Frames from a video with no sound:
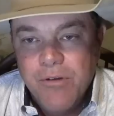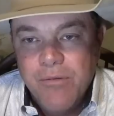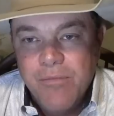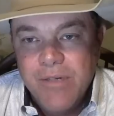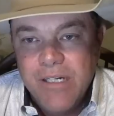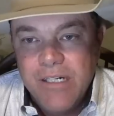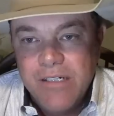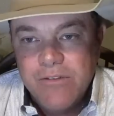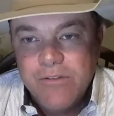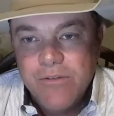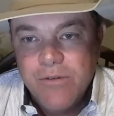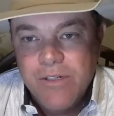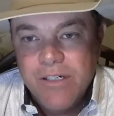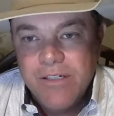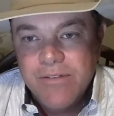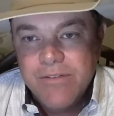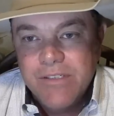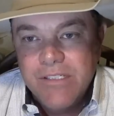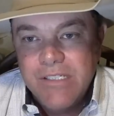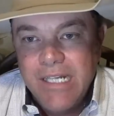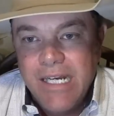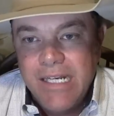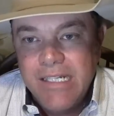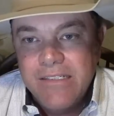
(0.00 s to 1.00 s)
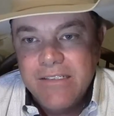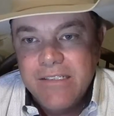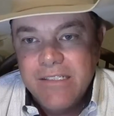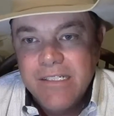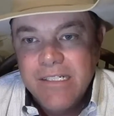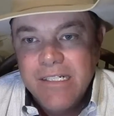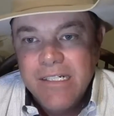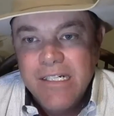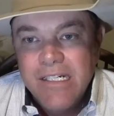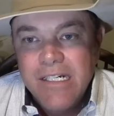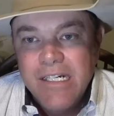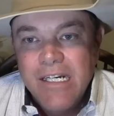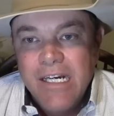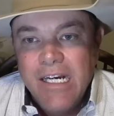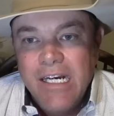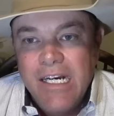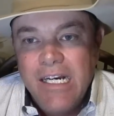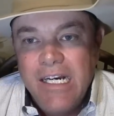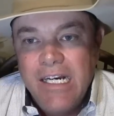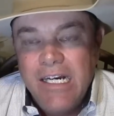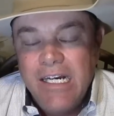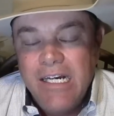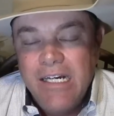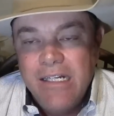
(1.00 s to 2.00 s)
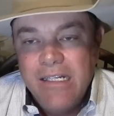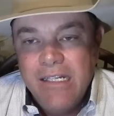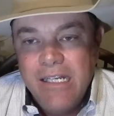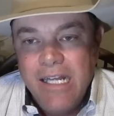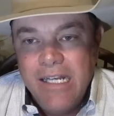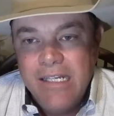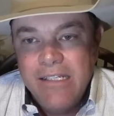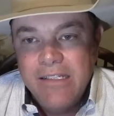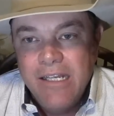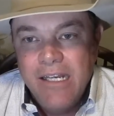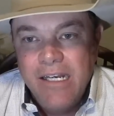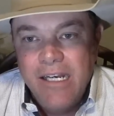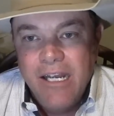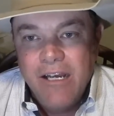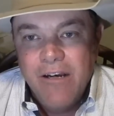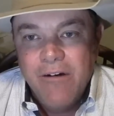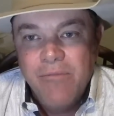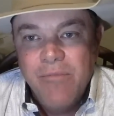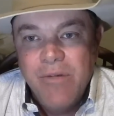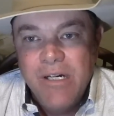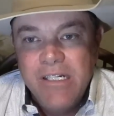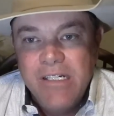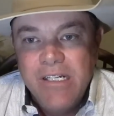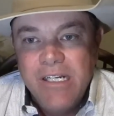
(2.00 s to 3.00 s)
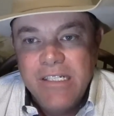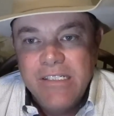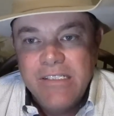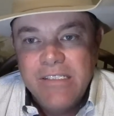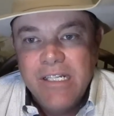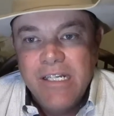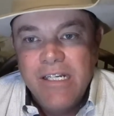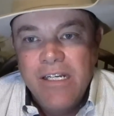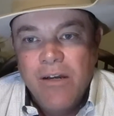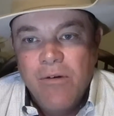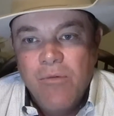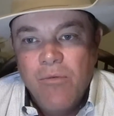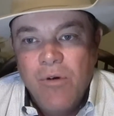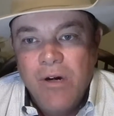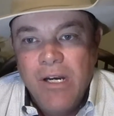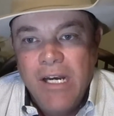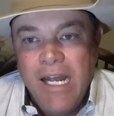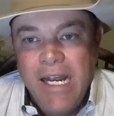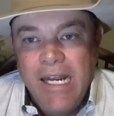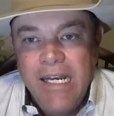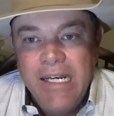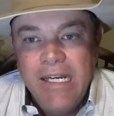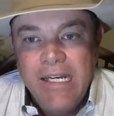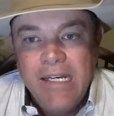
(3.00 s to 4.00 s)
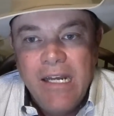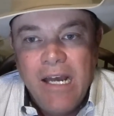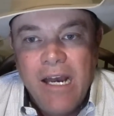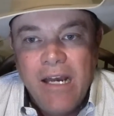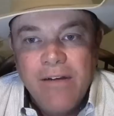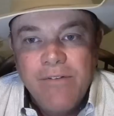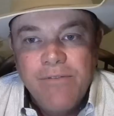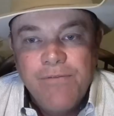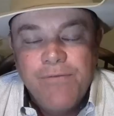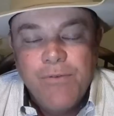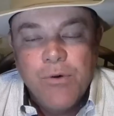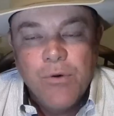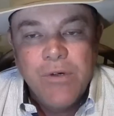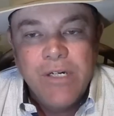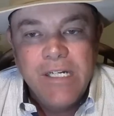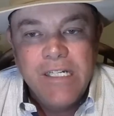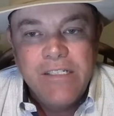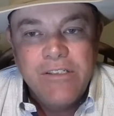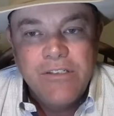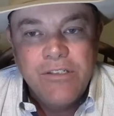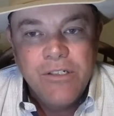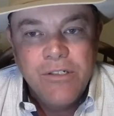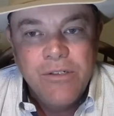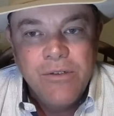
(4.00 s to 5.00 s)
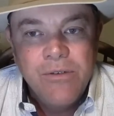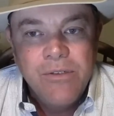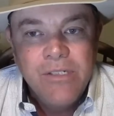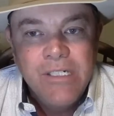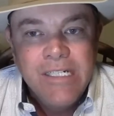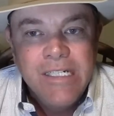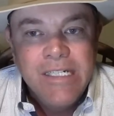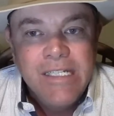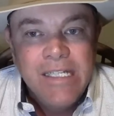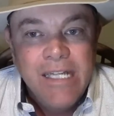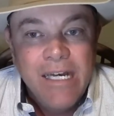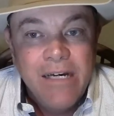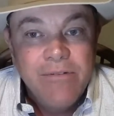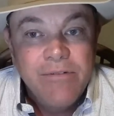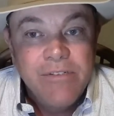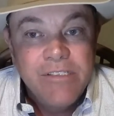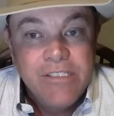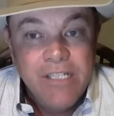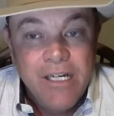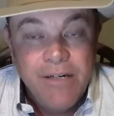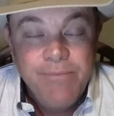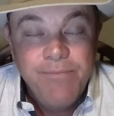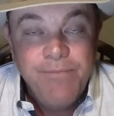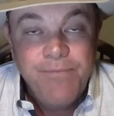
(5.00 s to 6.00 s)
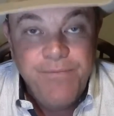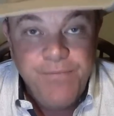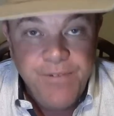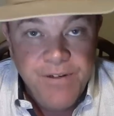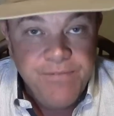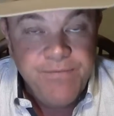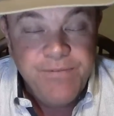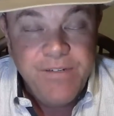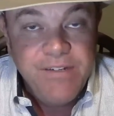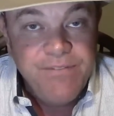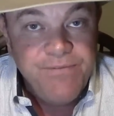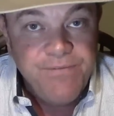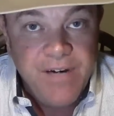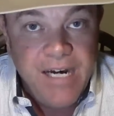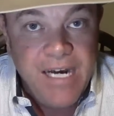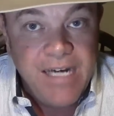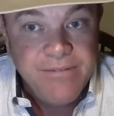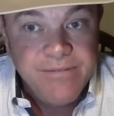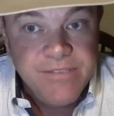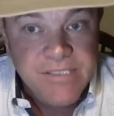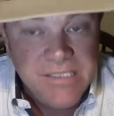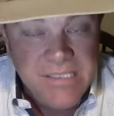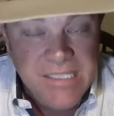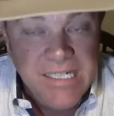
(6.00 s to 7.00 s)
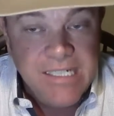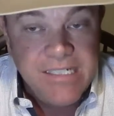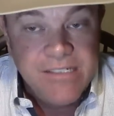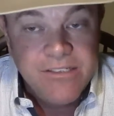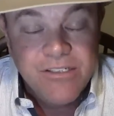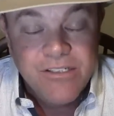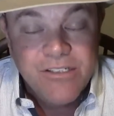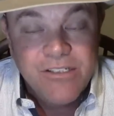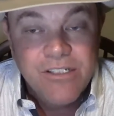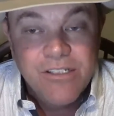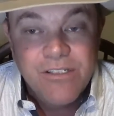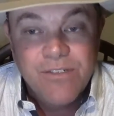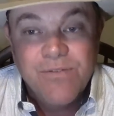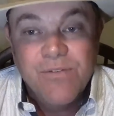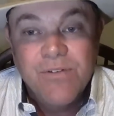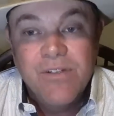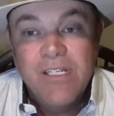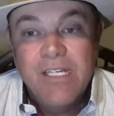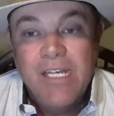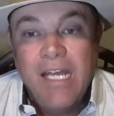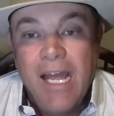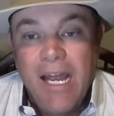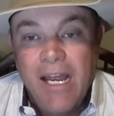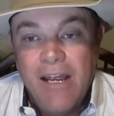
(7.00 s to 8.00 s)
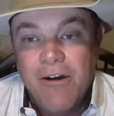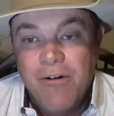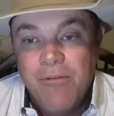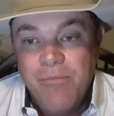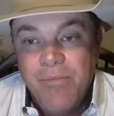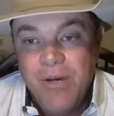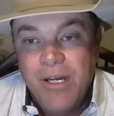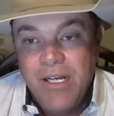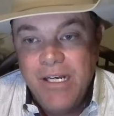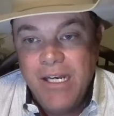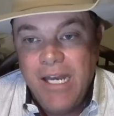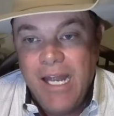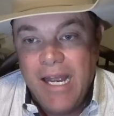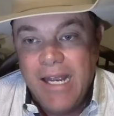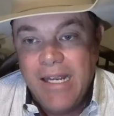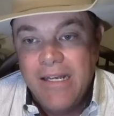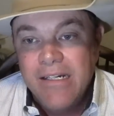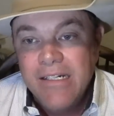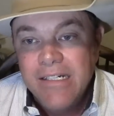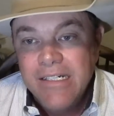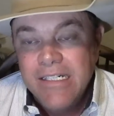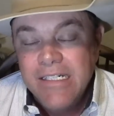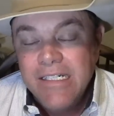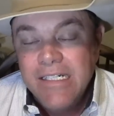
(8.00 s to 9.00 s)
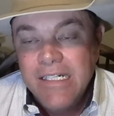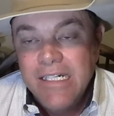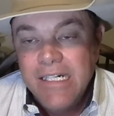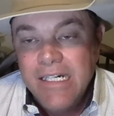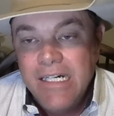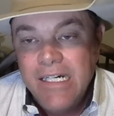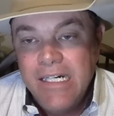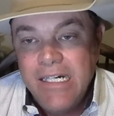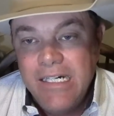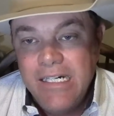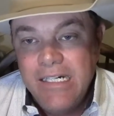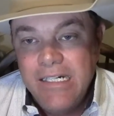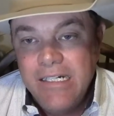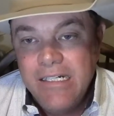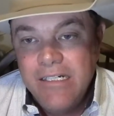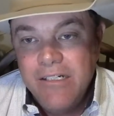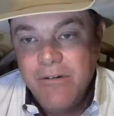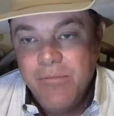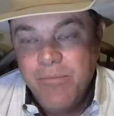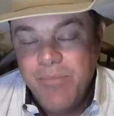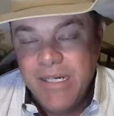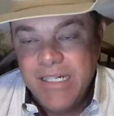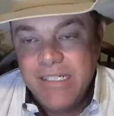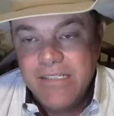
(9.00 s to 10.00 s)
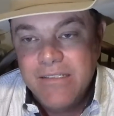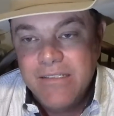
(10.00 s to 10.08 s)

the middle 12 states, late in the day on Monday, sitting at 189.42. That was up 55 cents just for the day on Monday. Your big